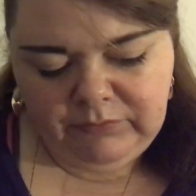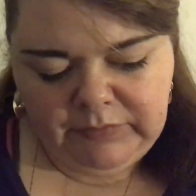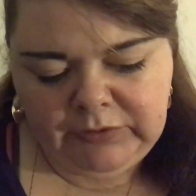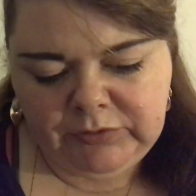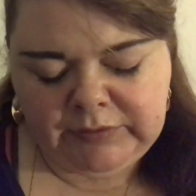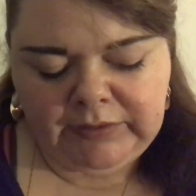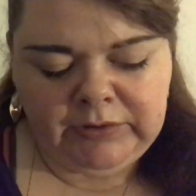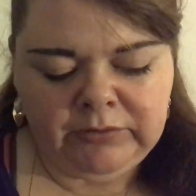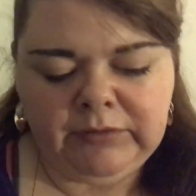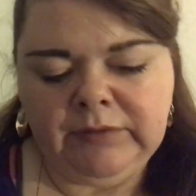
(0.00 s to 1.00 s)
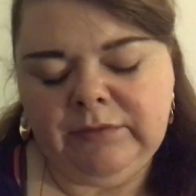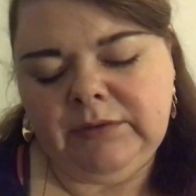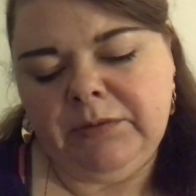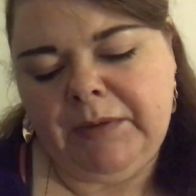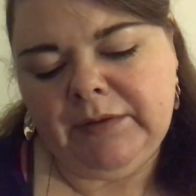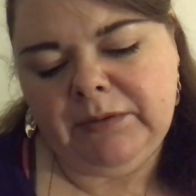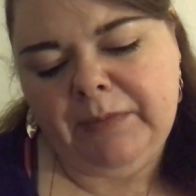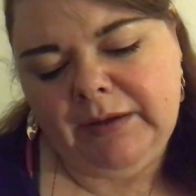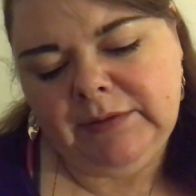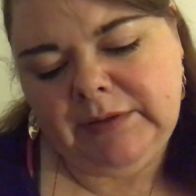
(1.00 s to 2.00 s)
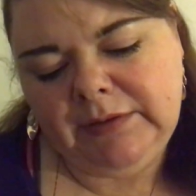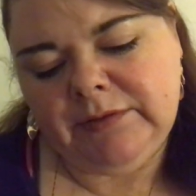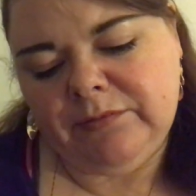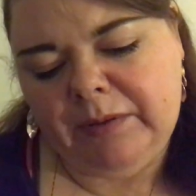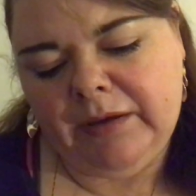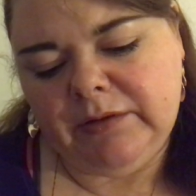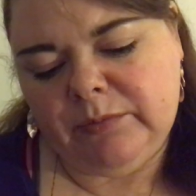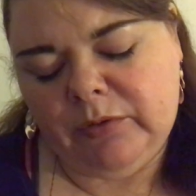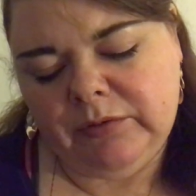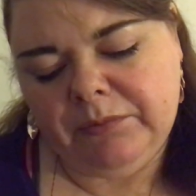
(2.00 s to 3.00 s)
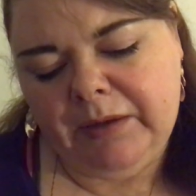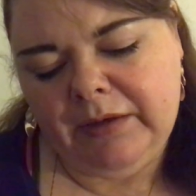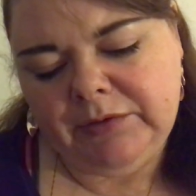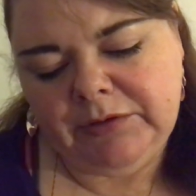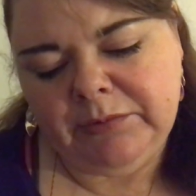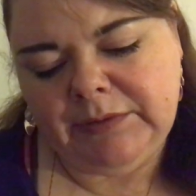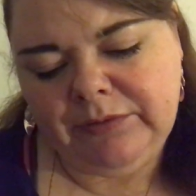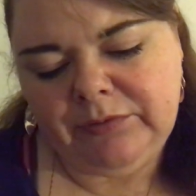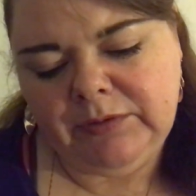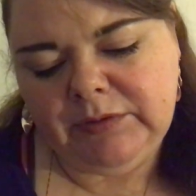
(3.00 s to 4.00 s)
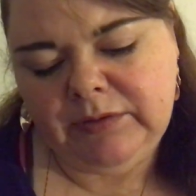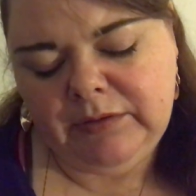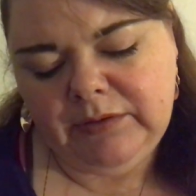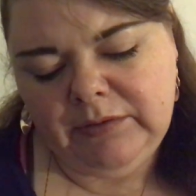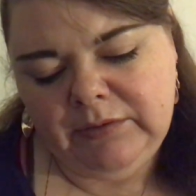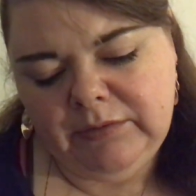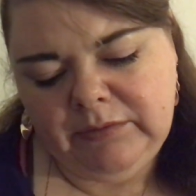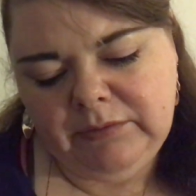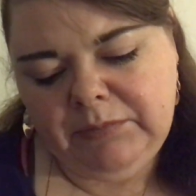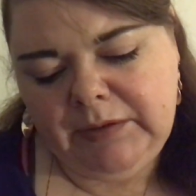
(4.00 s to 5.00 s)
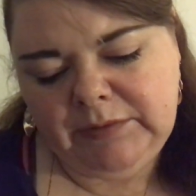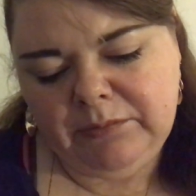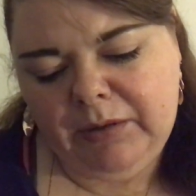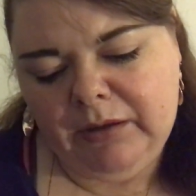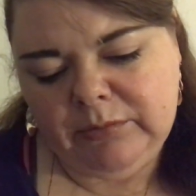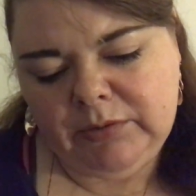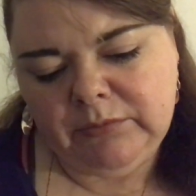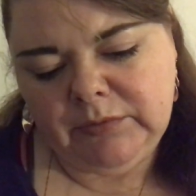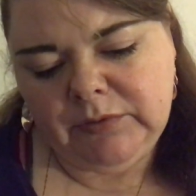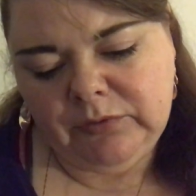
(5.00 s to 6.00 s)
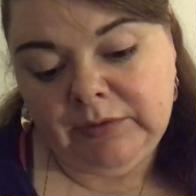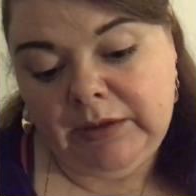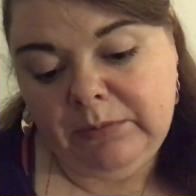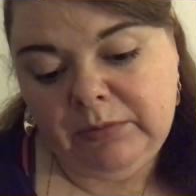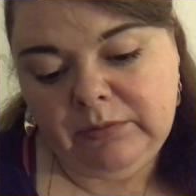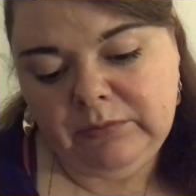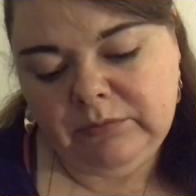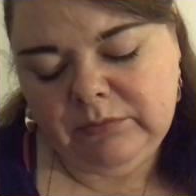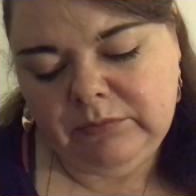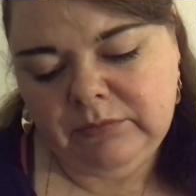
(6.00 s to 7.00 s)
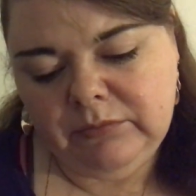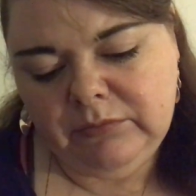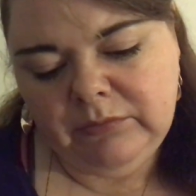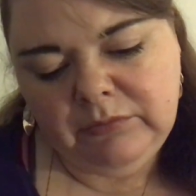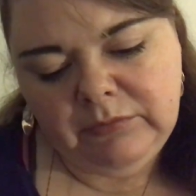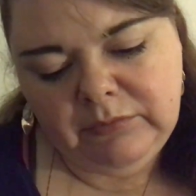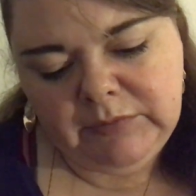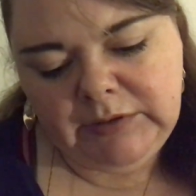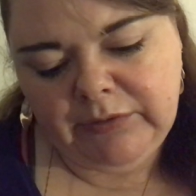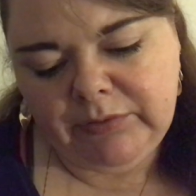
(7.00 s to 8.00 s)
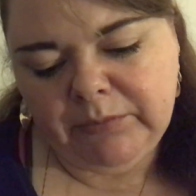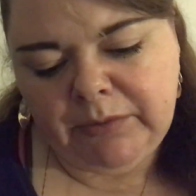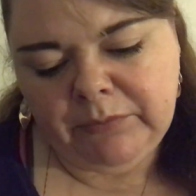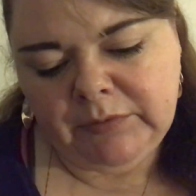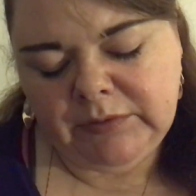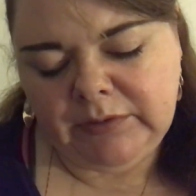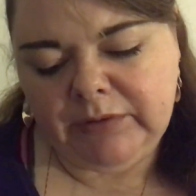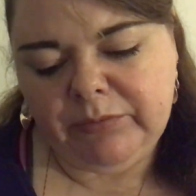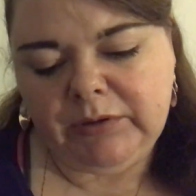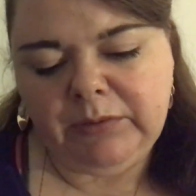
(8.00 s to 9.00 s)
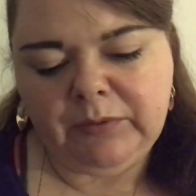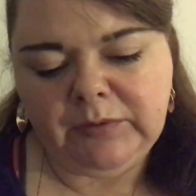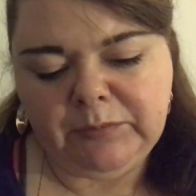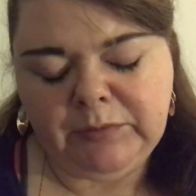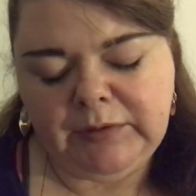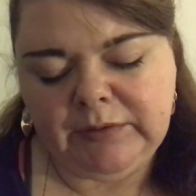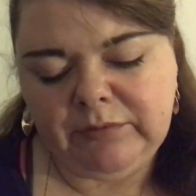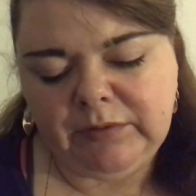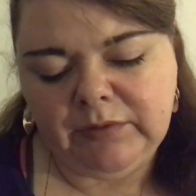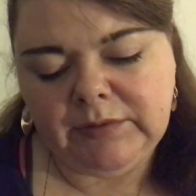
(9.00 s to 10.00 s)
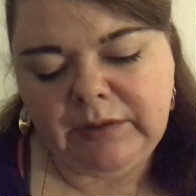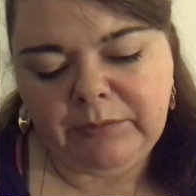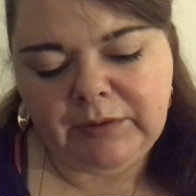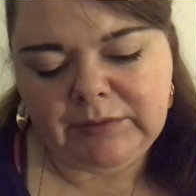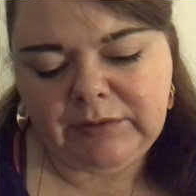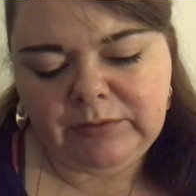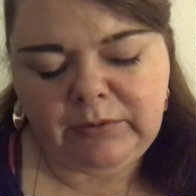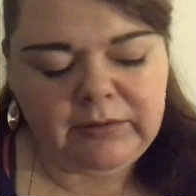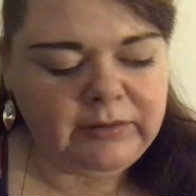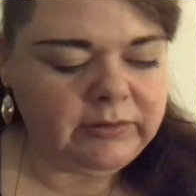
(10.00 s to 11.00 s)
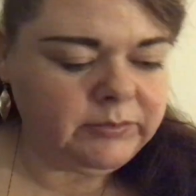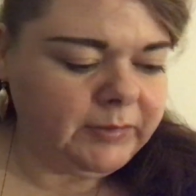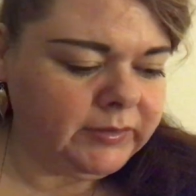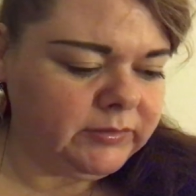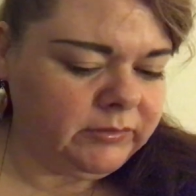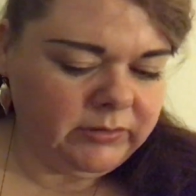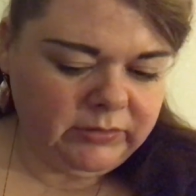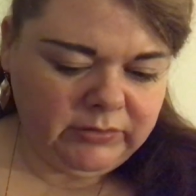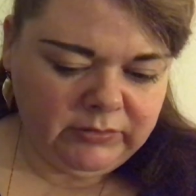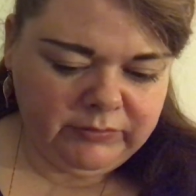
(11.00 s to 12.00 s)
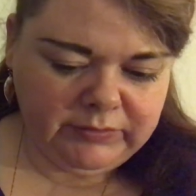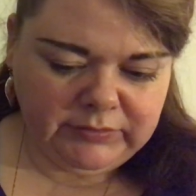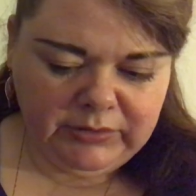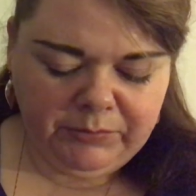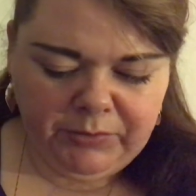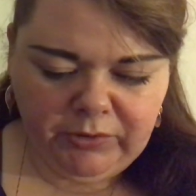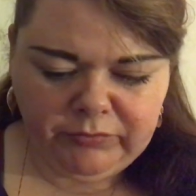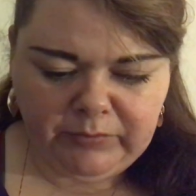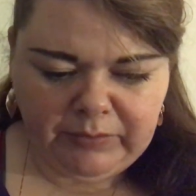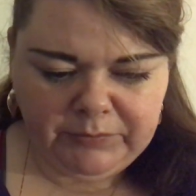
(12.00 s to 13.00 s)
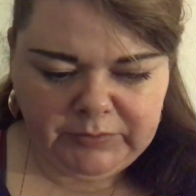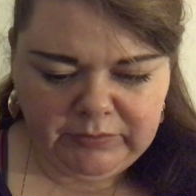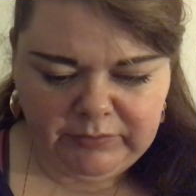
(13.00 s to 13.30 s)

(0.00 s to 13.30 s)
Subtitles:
it's just that, you know, the mindsets of pile 1 and pile 2 were different. Person in pile 1 was unable to give commitments and give what they wanted, but they did feel the same. Whereas in this one, I think this person feels a little bit overwhelmed.